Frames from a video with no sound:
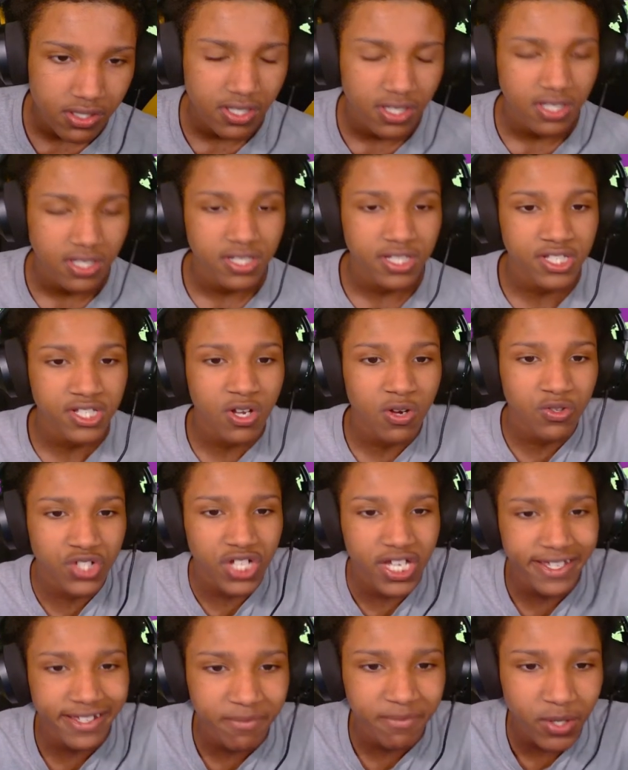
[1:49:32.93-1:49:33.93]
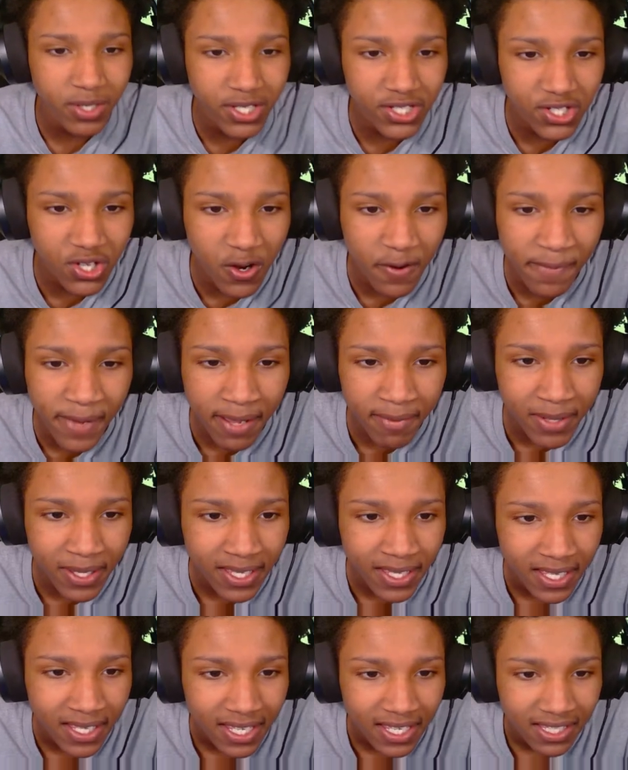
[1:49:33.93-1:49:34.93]
Let's go, chat. Come on. Let's go, baby.
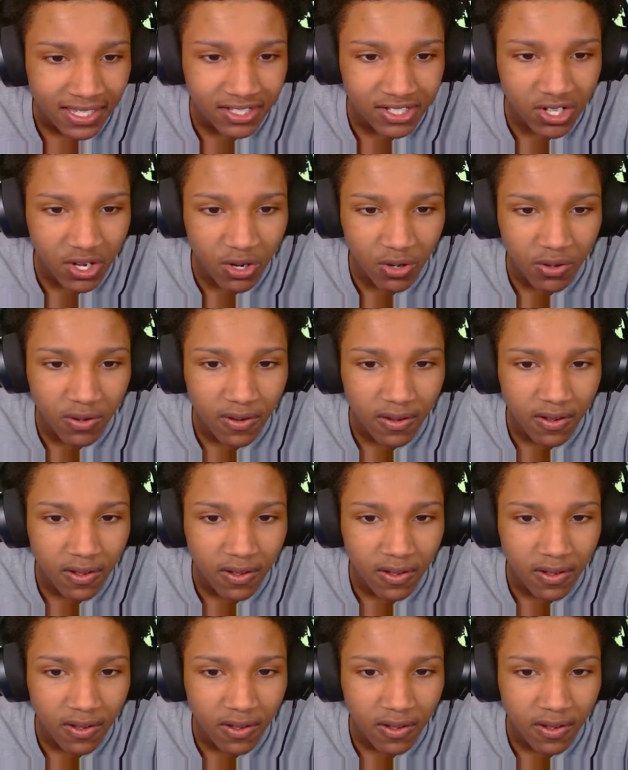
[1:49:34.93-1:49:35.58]
Let's go.